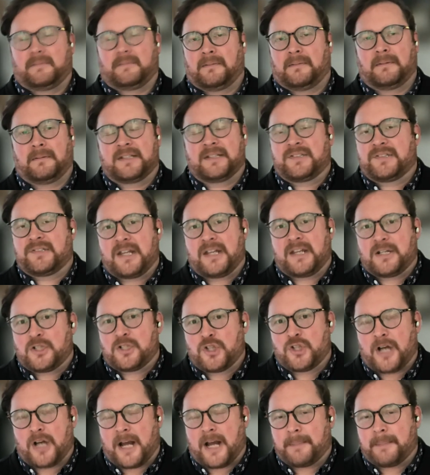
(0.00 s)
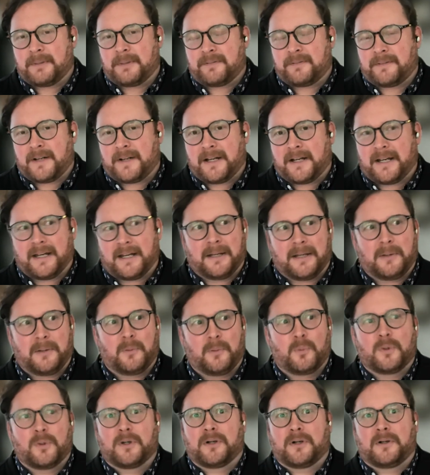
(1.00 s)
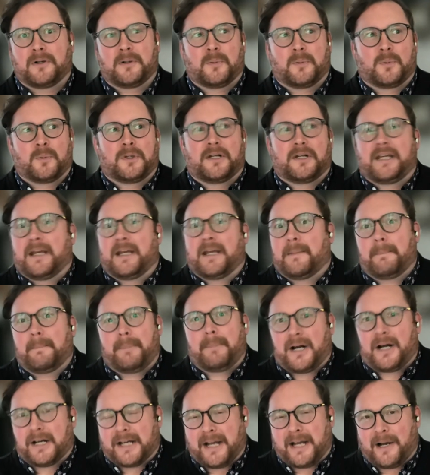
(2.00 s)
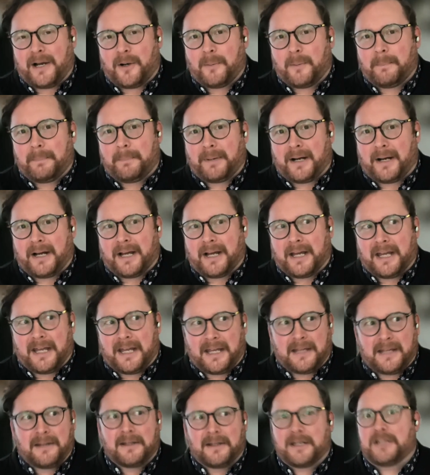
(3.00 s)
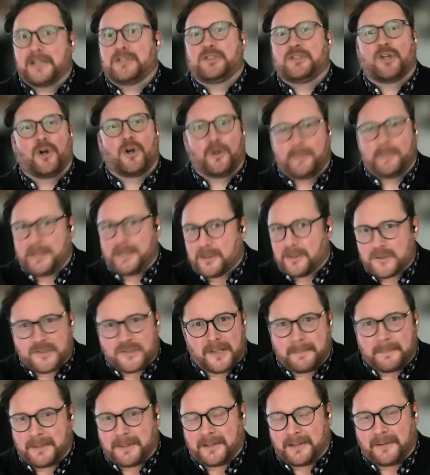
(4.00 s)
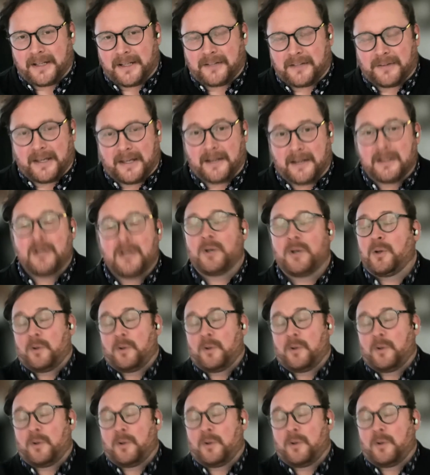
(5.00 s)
let's say Shopify were to get bought out by Adobe or something like that.